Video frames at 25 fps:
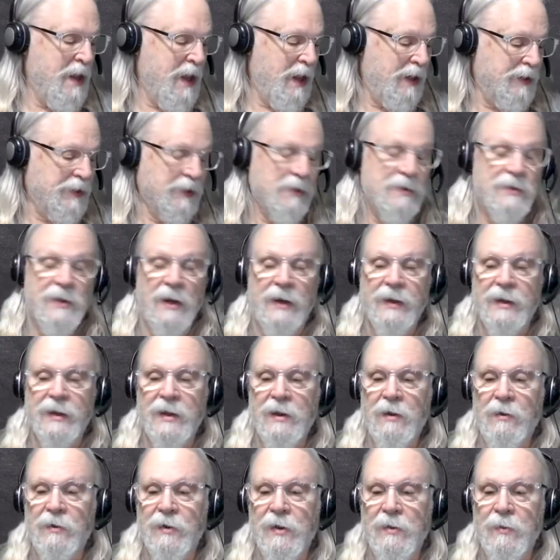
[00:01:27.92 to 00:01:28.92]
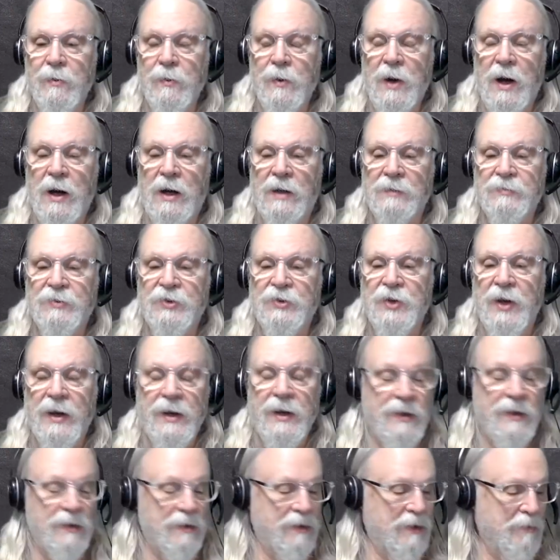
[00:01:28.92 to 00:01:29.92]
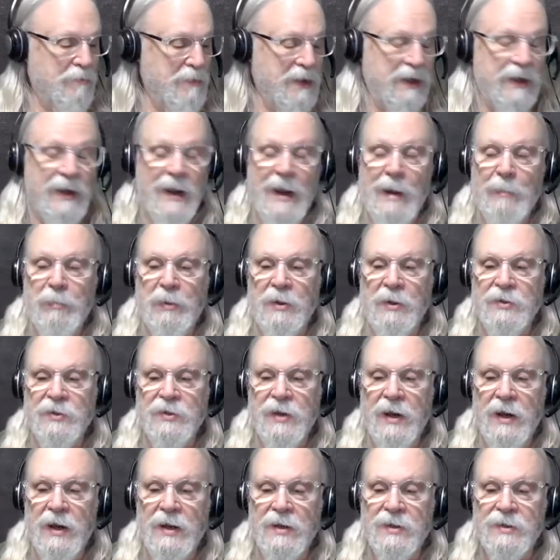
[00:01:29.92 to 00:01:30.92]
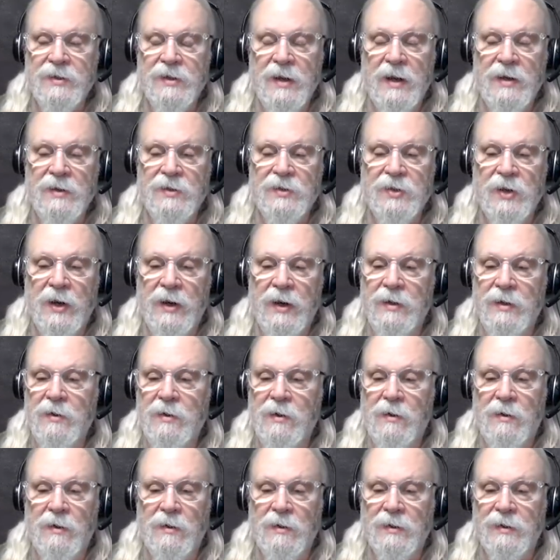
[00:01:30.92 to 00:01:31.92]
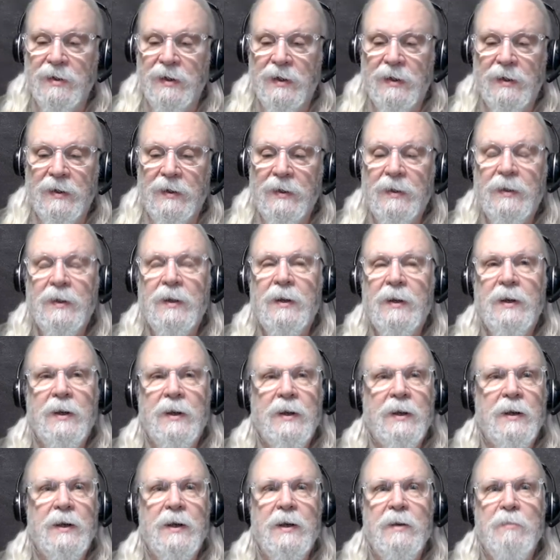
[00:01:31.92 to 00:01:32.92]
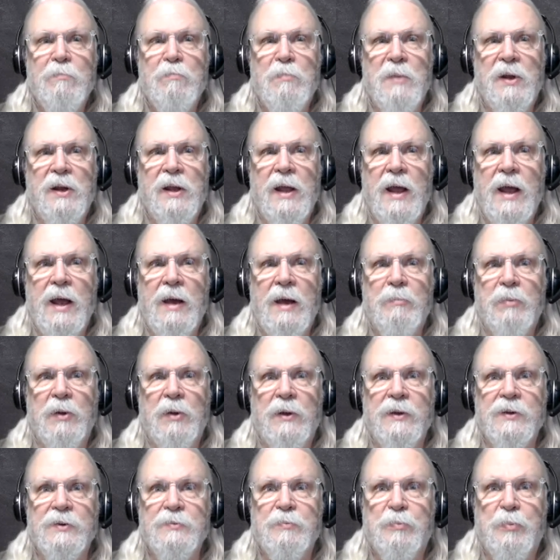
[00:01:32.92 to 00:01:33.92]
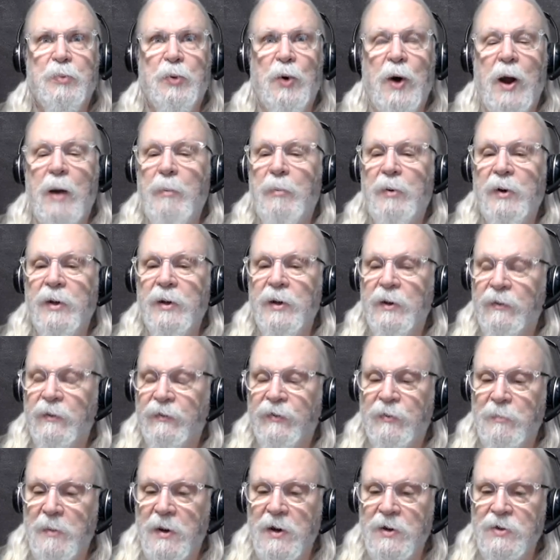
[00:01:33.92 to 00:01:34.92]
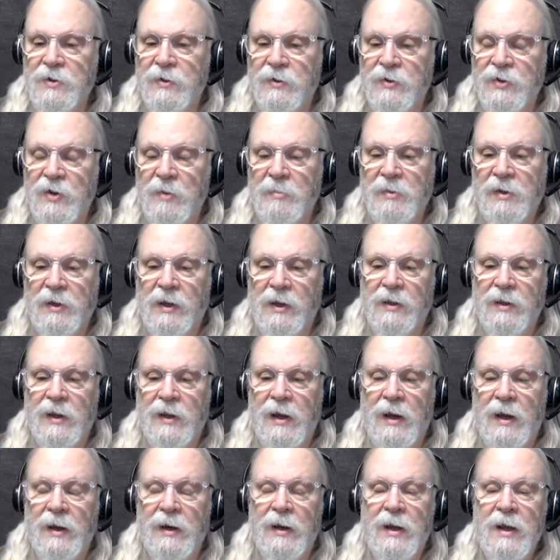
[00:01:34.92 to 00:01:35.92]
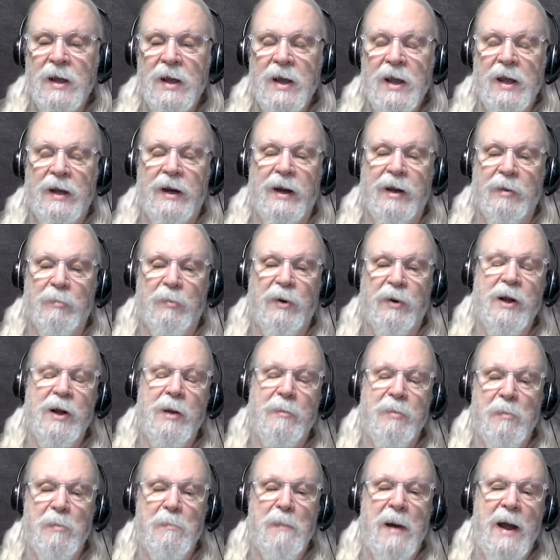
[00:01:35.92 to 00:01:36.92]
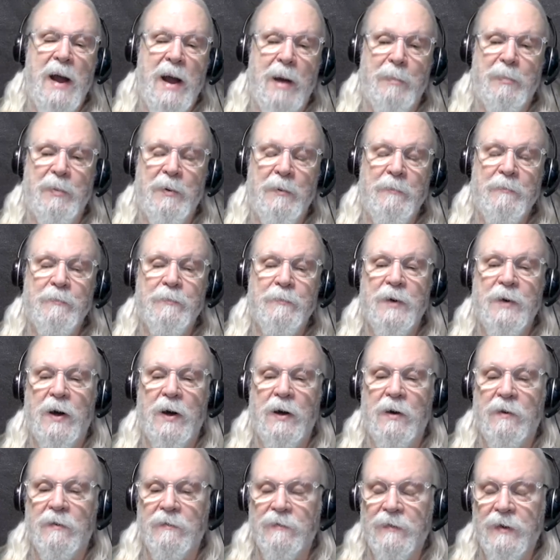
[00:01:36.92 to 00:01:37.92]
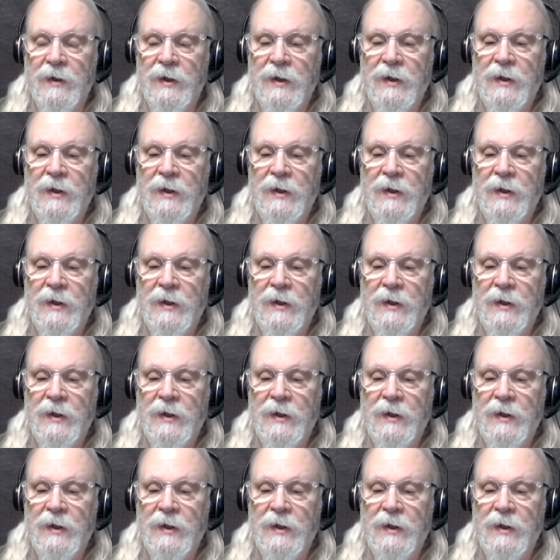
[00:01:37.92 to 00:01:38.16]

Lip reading: And it turns out I can go to a site. The Minneapolis has a site called Minneapolis Property Information or something like that, and I can bring up a map of